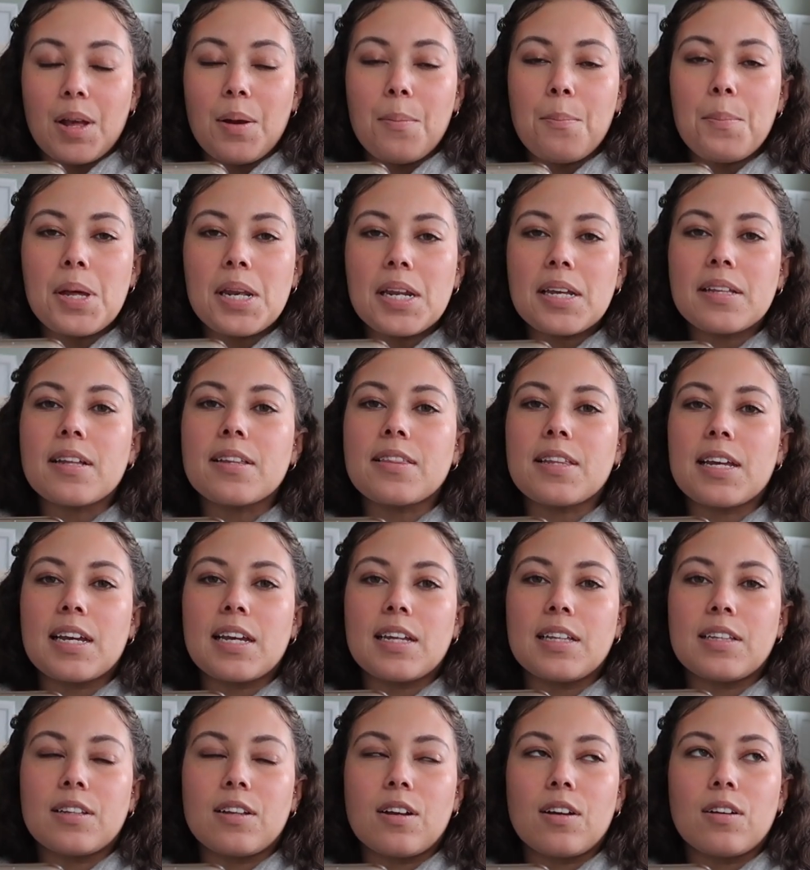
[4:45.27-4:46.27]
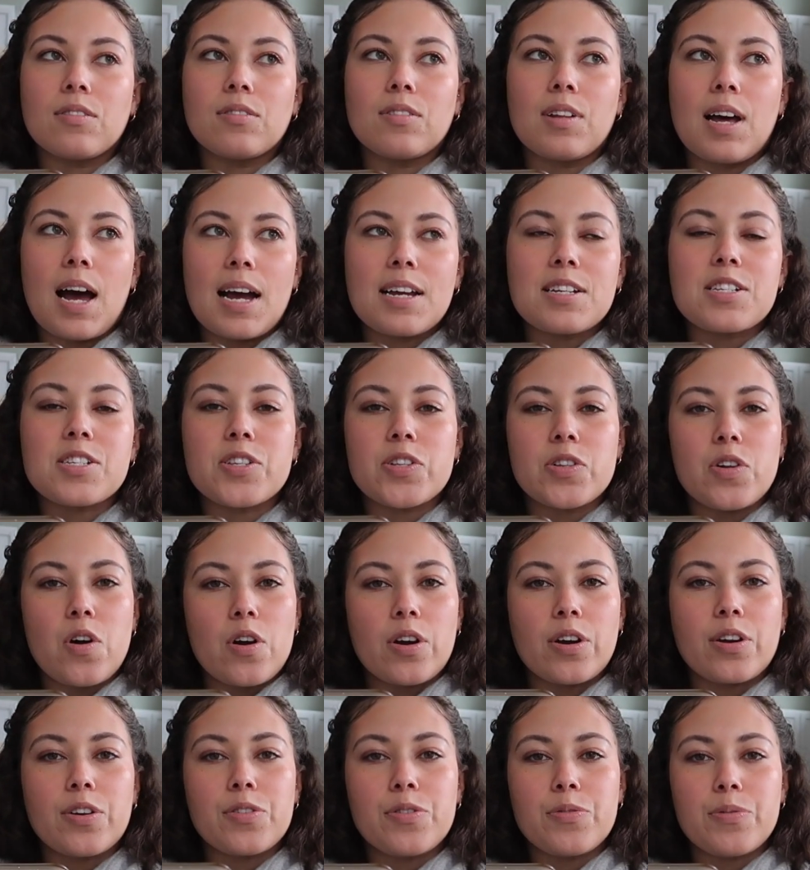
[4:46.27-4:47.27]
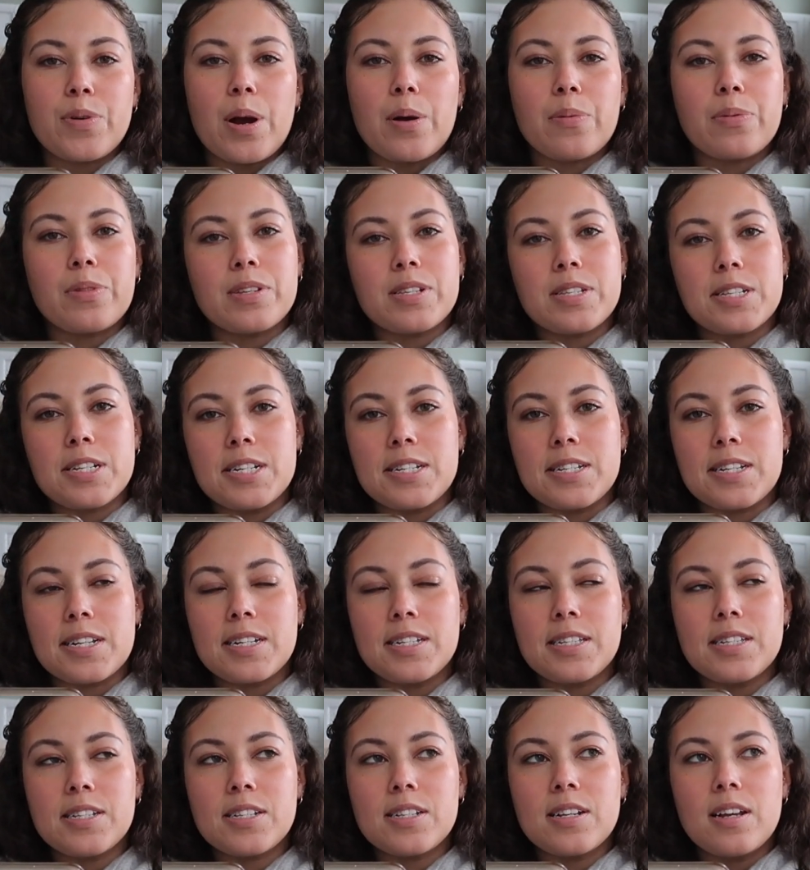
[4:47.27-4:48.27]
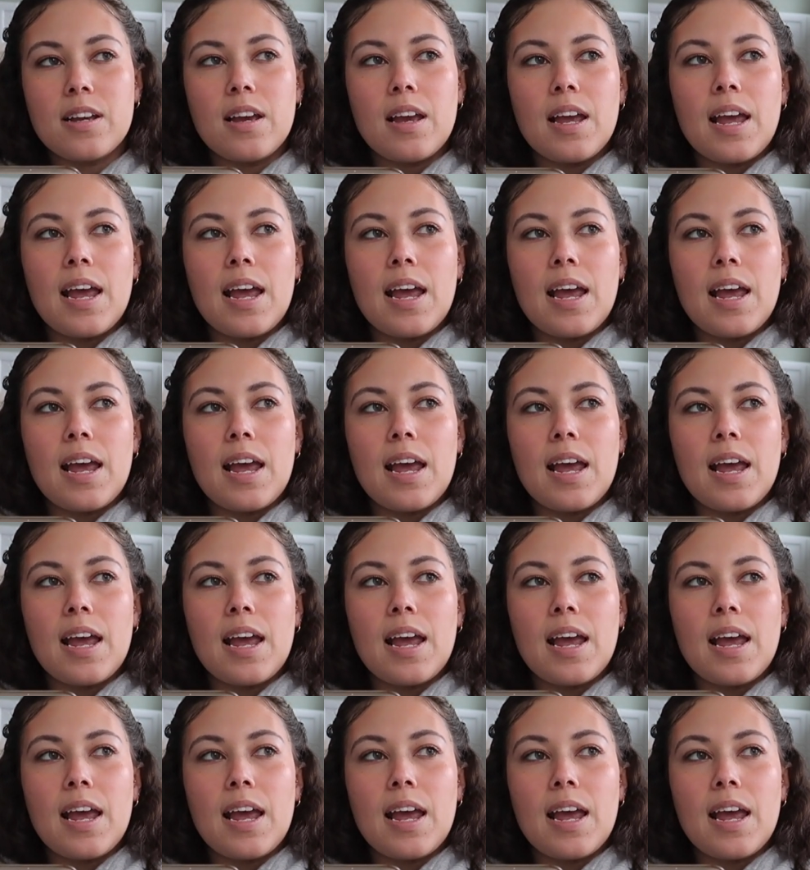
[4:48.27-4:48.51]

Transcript: meaning that they can last longer throughout the seasons